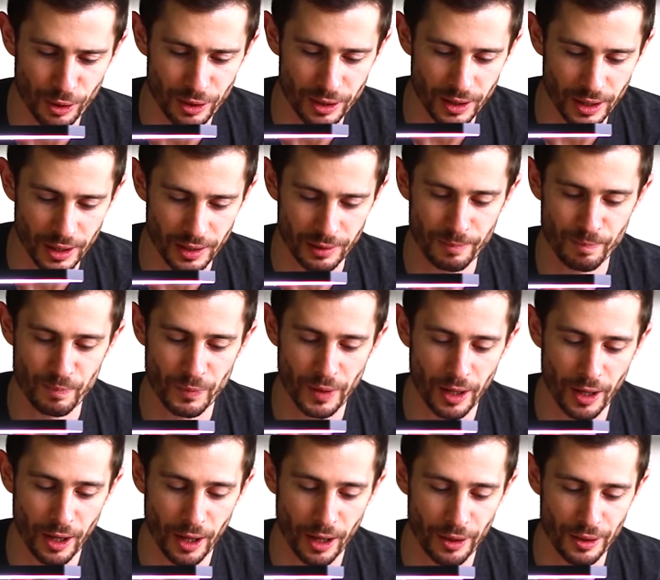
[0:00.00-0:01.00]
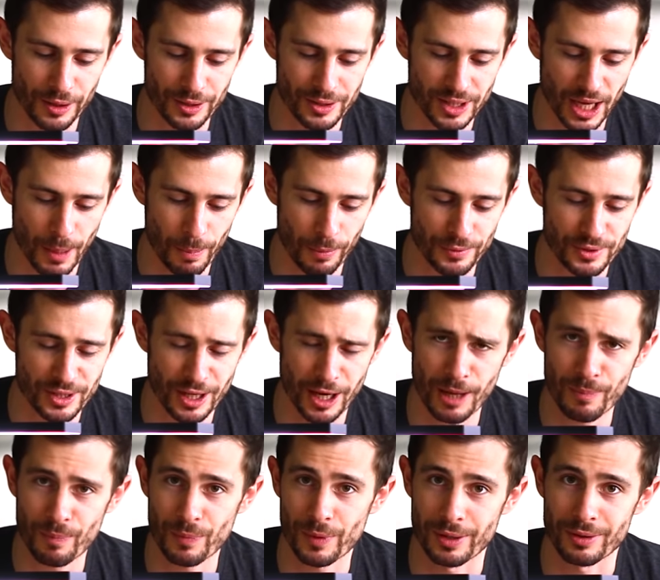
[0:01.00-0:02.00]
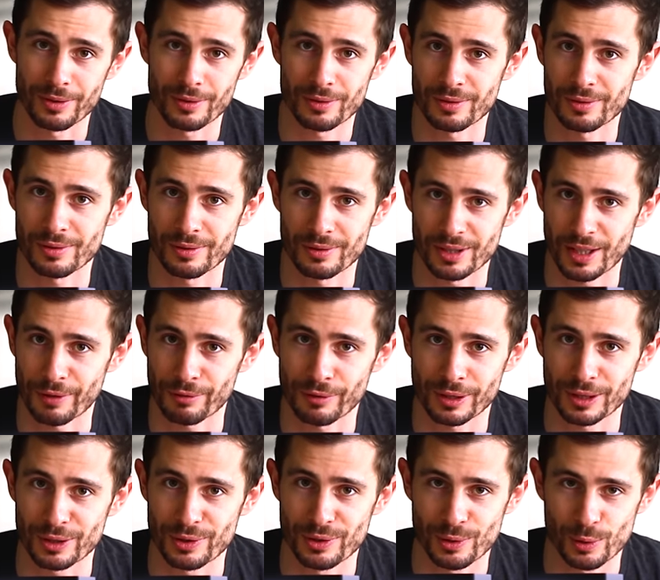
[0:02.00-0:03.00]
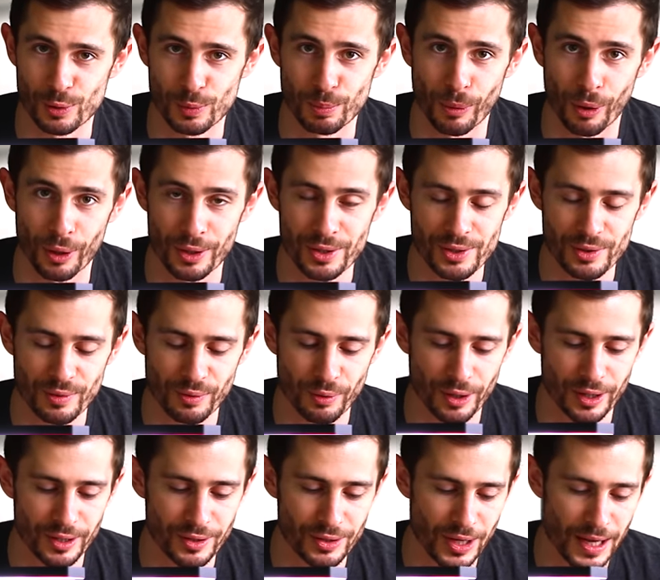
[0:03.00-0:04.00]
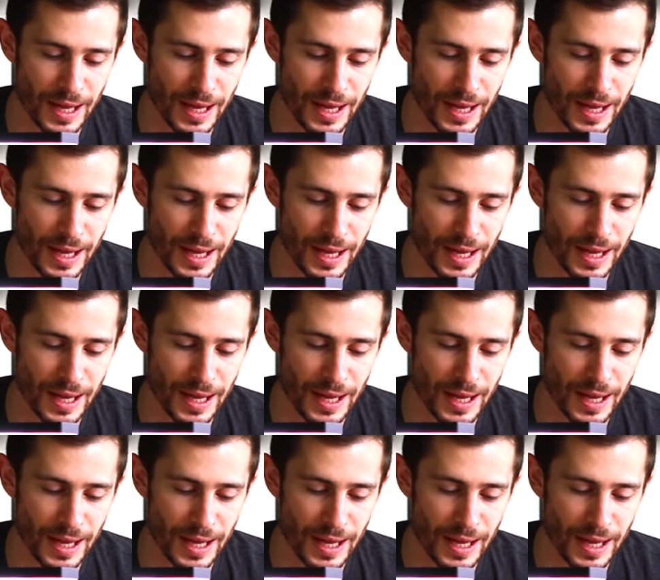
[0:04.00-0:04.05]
work in this type of setup. It's definitely too moist for it.